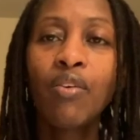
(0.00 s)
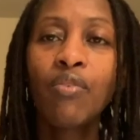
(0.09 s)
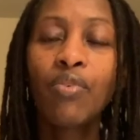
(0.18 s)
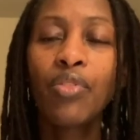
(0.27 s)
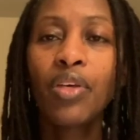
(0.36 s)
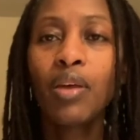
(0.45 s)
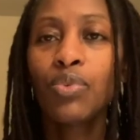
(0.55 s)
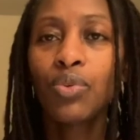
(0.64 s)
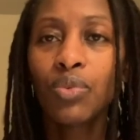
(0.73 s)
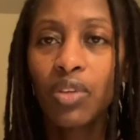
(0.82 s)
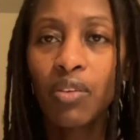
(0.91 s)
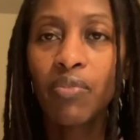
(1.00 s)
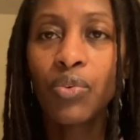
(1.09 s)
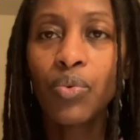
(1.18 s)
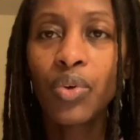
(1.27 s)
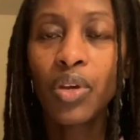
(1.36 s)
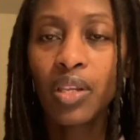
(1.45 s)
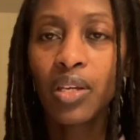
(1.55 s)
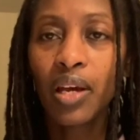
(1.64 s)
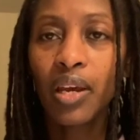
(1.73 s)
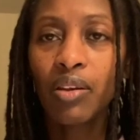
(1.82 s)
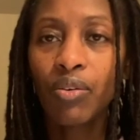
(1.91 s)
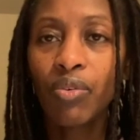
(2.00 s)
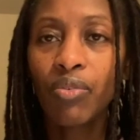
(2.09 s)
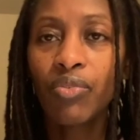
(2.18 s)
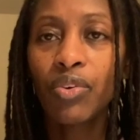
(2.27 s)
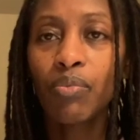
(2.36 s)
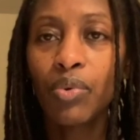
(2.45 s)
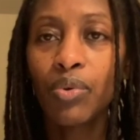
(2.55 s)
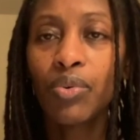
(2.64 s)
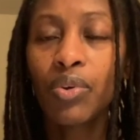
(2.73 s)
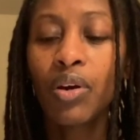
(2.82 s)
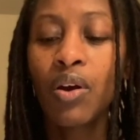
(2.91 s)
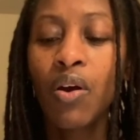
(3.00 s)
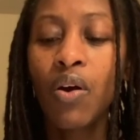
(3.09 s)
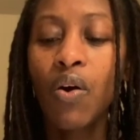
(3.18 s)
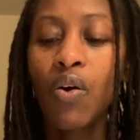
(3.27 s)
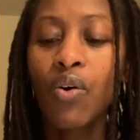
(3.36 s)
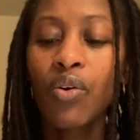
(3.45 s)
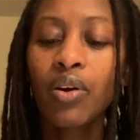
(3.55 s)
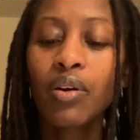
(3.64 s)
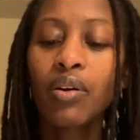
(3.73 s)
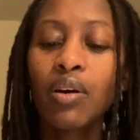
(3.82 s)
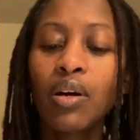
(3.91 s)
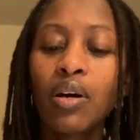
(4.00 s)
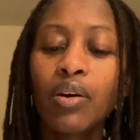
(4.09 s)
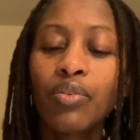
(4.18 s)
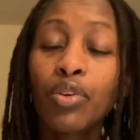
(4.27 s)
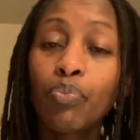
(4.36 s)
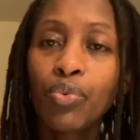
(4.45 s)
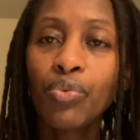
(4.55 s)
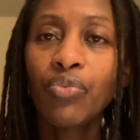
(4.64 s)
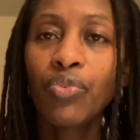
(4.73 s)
for them to give you any kind of rebuke or reproof.